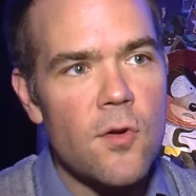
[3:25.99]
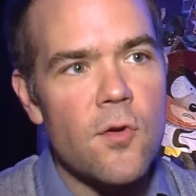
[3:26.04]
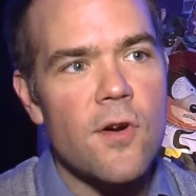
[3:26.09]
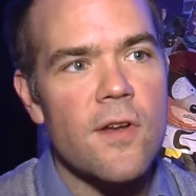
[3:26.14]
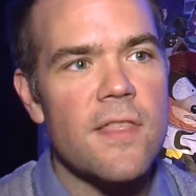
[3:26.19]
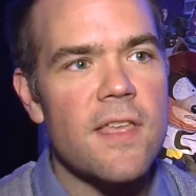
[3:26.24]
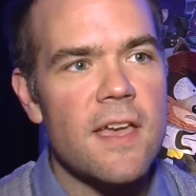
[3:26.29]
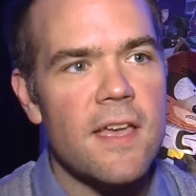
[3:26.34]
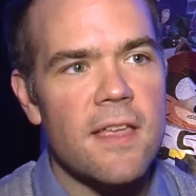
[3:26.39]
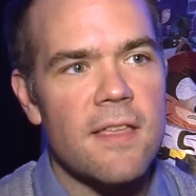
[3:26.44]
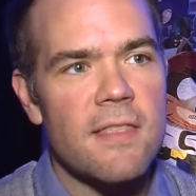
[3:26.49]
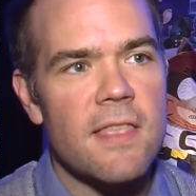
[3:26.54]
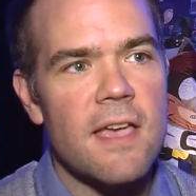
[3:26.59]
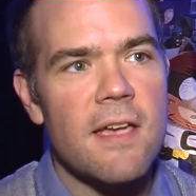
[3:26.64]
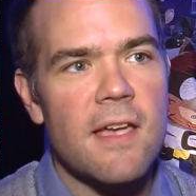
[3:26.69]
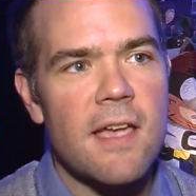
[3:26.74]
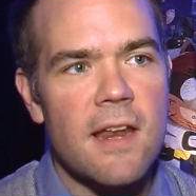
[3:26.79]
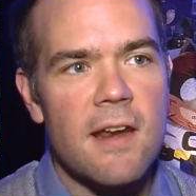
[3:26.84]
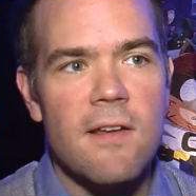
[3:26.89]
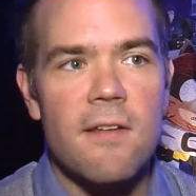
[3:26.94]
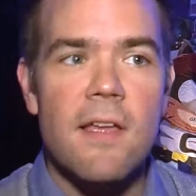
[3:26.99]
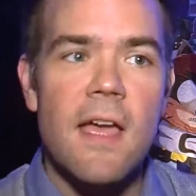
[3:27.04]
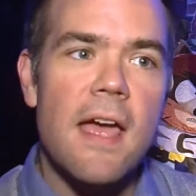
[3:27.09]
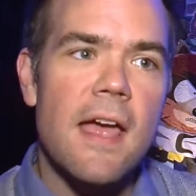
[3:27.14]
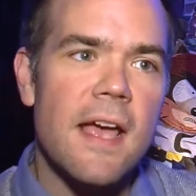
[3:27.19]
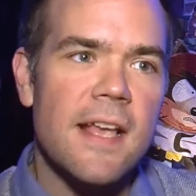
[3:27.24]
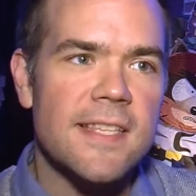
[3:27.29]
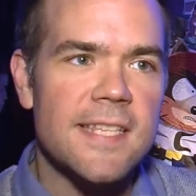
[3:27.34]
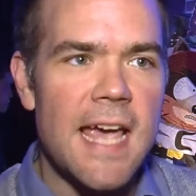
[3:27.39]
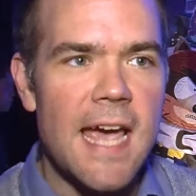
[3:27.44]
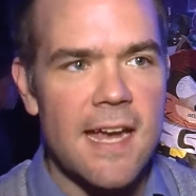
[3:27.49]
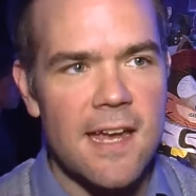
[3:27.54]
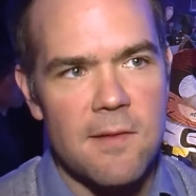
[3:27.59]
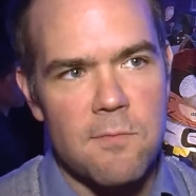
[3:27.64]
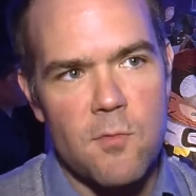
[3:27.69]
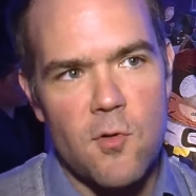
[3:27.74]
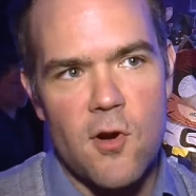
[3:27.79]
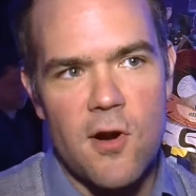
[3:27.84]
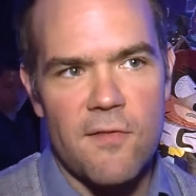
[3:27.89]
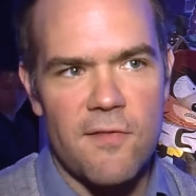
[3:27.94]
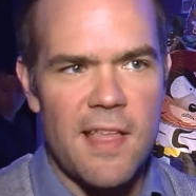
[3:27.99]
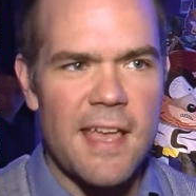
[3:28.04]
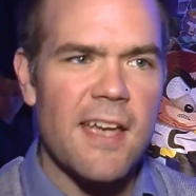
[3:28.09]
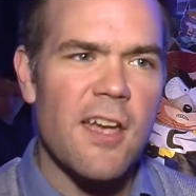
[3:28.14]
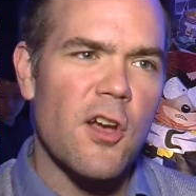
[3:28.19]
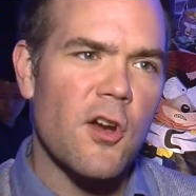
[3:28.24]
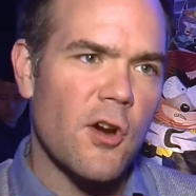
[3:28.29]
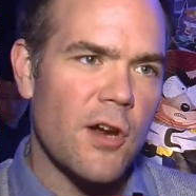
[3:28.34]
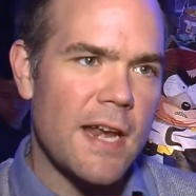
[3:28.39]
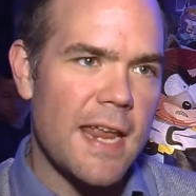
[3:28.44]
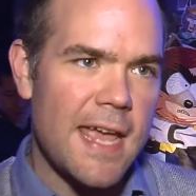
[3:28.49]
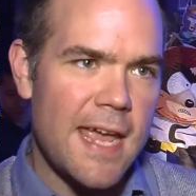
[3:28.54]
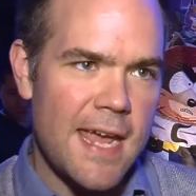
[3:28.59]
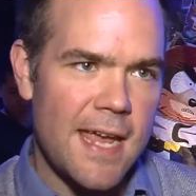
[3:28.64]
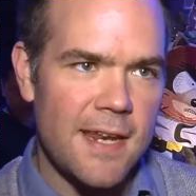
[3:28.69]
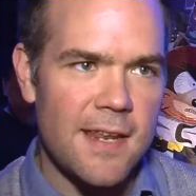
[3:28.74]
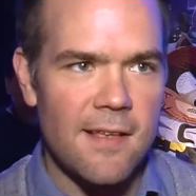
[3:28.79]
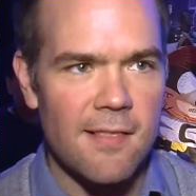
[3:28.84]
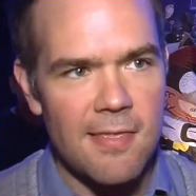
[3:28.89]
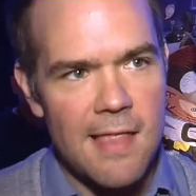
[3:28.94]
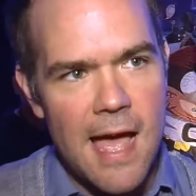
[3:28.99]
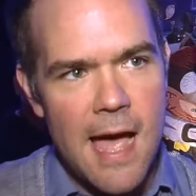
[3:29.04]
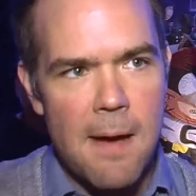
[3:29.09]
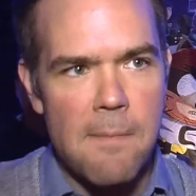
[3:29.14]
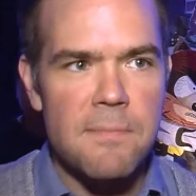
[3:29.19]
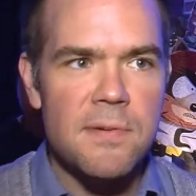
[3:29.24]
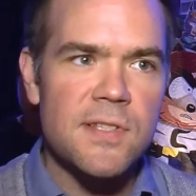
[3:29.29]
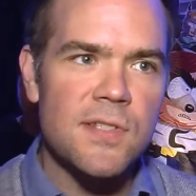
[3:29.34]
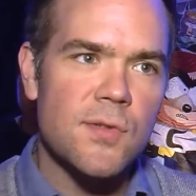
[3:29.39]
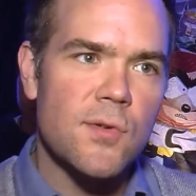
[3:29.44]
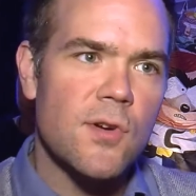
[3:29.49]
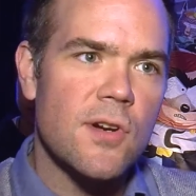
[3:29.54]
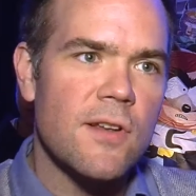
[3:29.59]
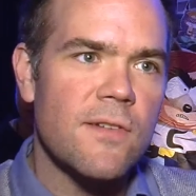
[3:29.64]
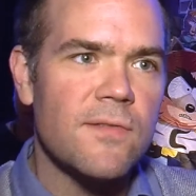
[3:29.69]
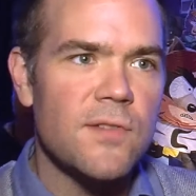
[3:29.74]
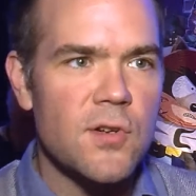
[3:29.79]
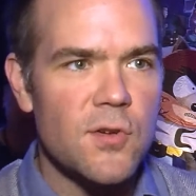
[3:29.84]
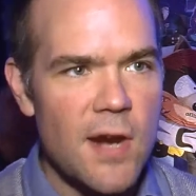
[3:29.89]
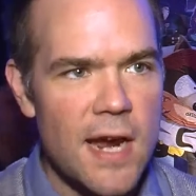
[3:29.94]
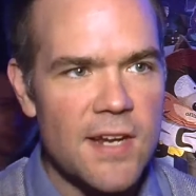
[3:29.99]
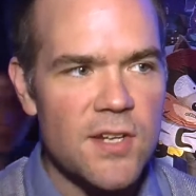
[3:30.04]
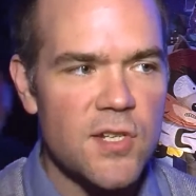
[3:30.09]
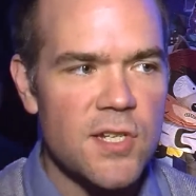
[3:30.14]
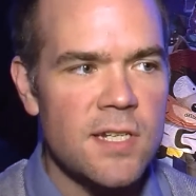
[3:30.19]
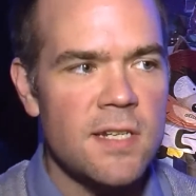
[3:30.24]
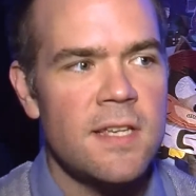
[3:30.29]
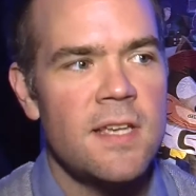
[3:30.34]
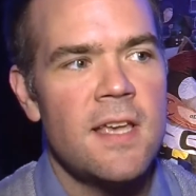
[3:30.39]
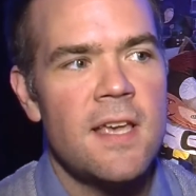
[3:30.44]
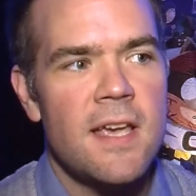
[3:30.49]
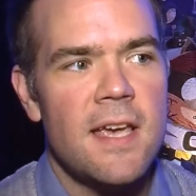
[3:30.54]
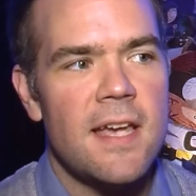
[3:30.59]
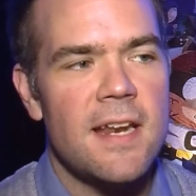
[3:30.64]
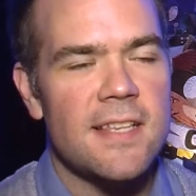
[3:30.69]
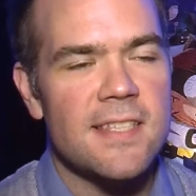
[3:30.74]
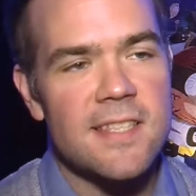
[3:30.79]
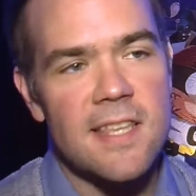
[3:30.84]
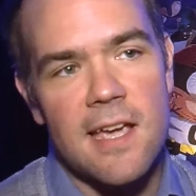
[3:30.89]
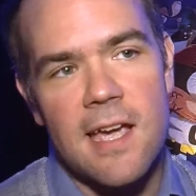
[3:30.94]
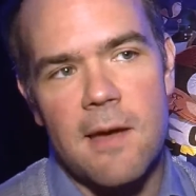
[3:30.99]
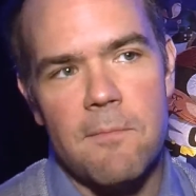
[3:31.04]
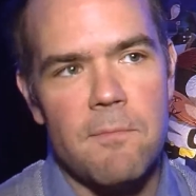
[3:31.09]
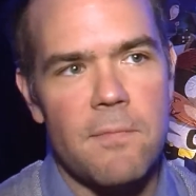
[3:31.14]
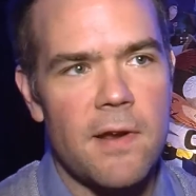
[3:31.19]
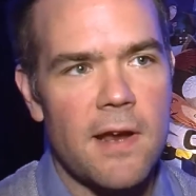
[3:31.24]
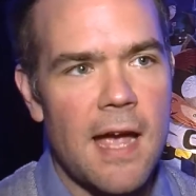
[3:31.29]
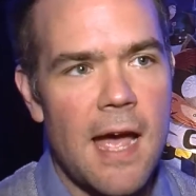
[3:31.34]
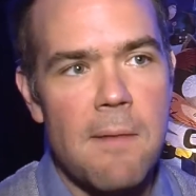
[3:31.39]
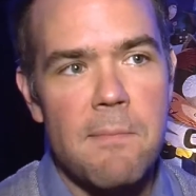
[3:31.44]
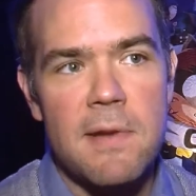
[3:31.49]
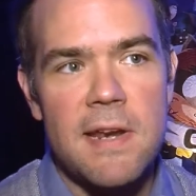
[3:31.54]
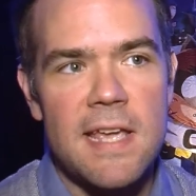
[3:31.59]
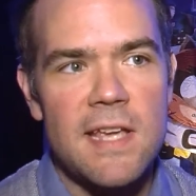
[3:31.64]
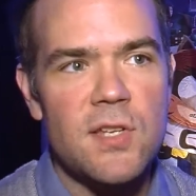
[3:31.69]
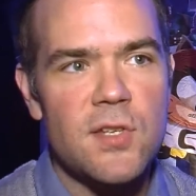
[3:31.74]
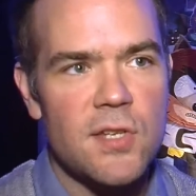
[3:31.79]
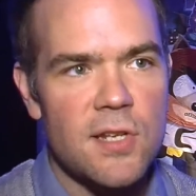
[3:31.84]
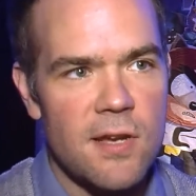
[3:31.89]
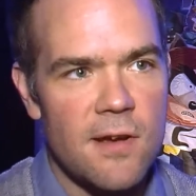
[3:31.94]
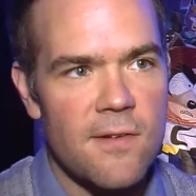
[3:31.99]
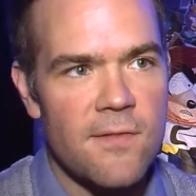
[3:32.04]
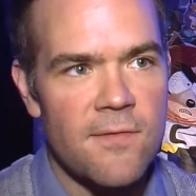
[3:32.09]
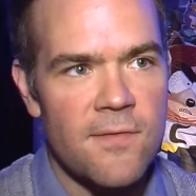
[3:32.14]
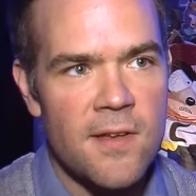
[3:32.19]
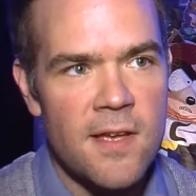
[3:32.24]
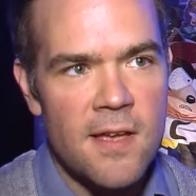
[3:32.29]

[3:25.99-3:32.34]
or they can attack in more of like a grenade lob sort of direction, and it's the combination of